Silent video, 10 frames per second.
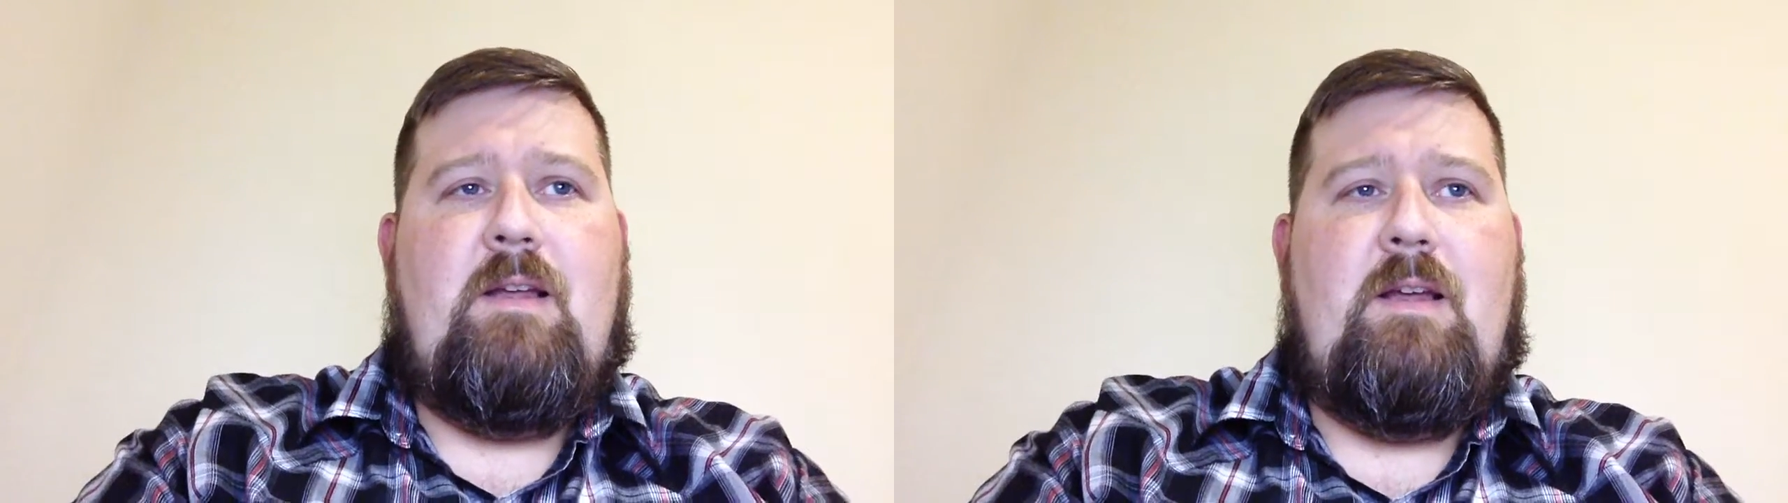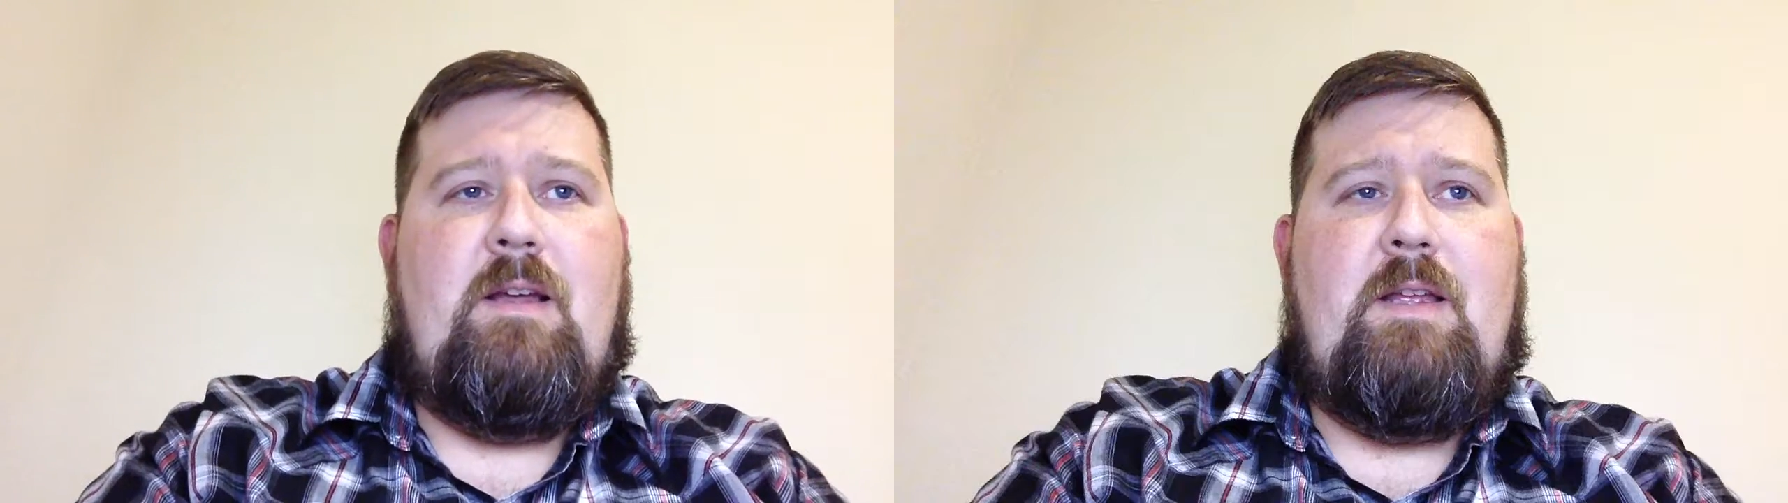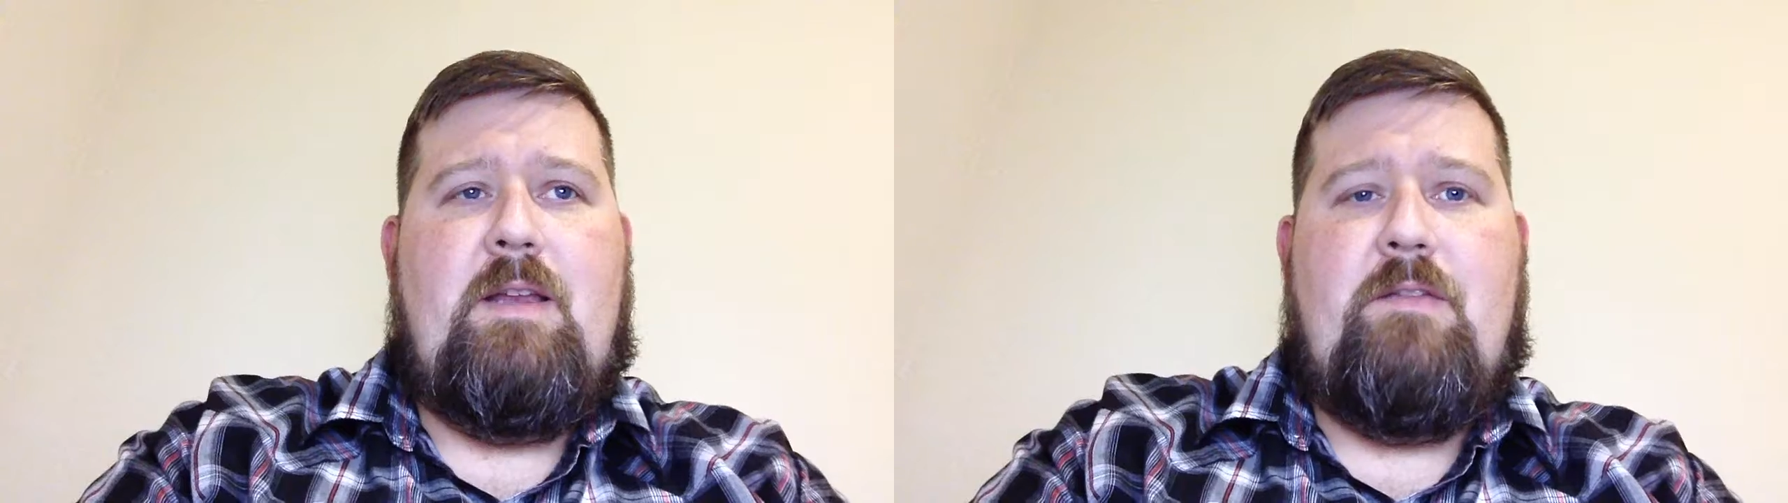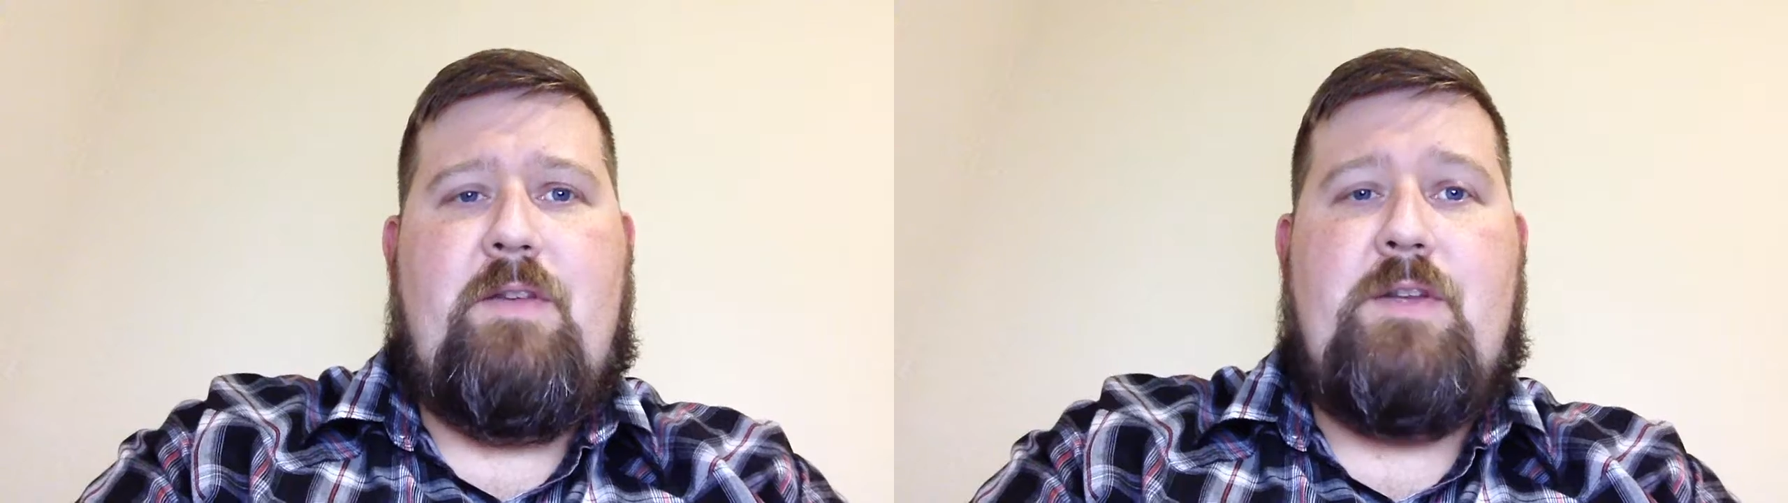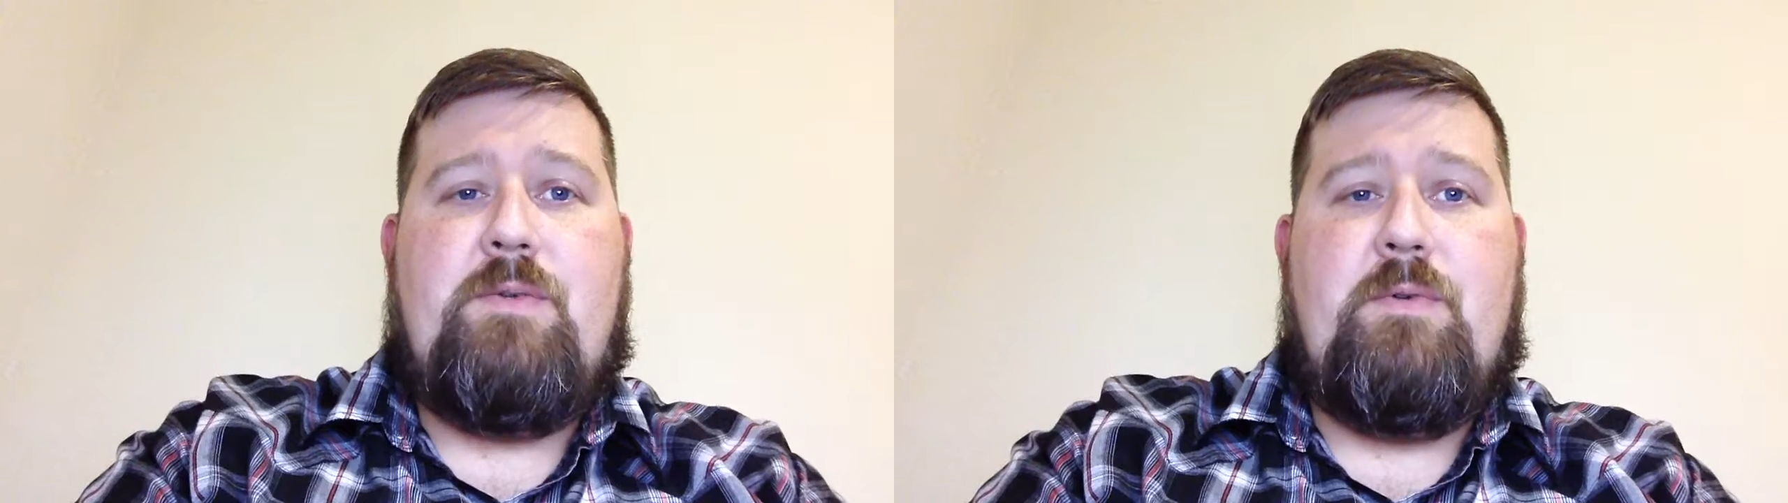uh,
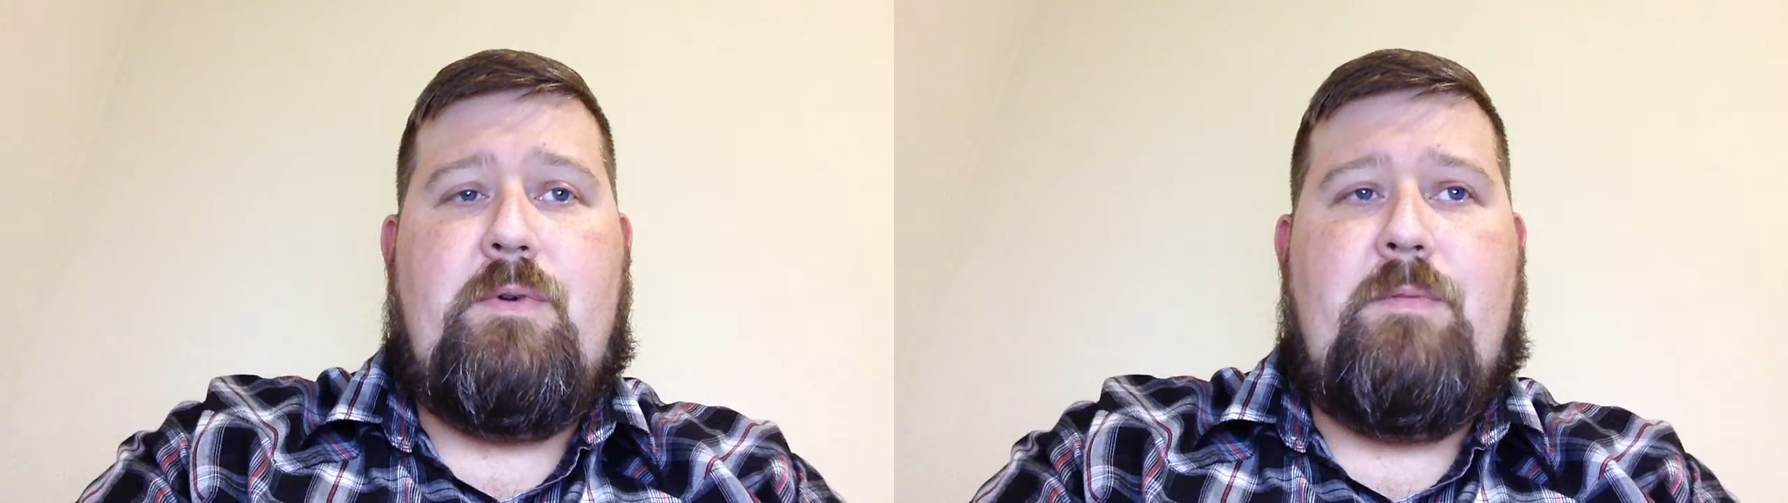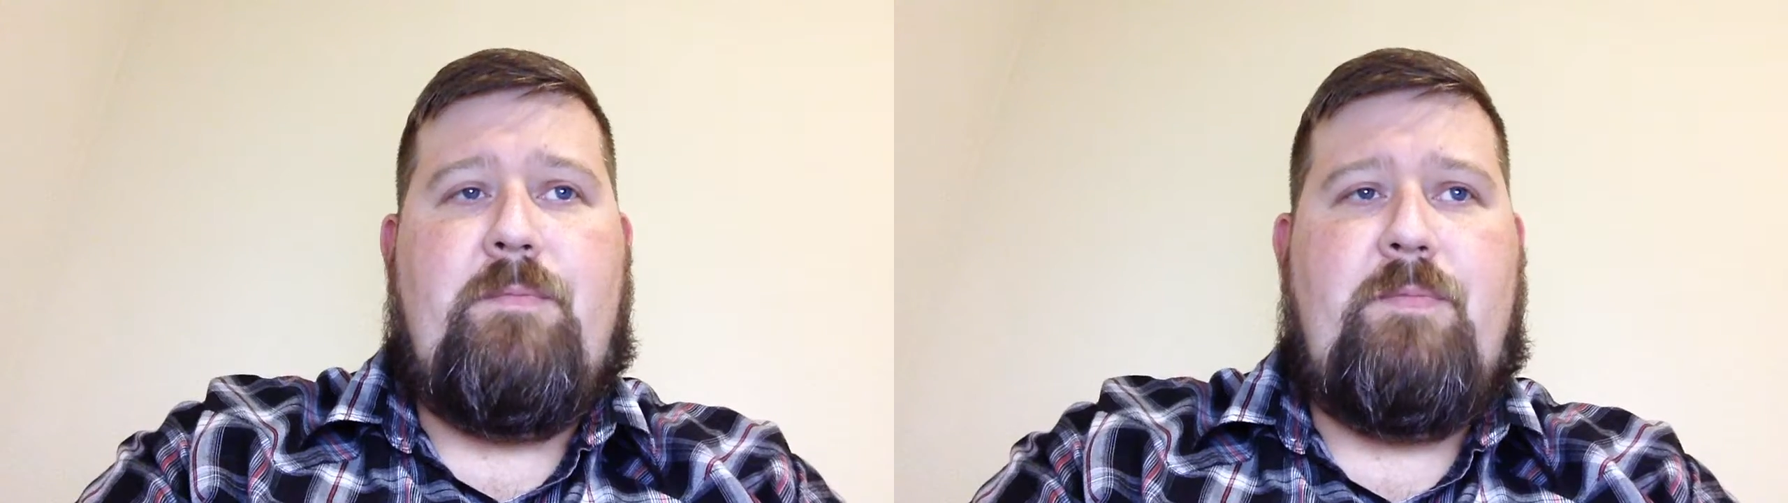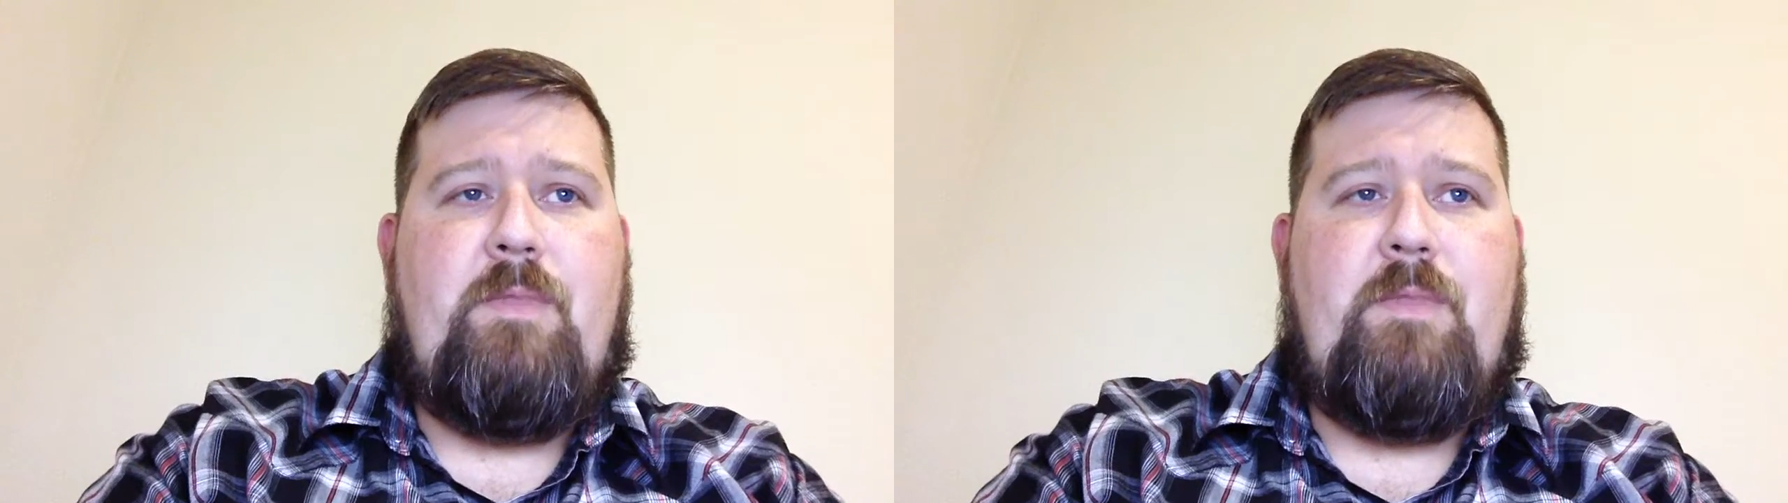individual.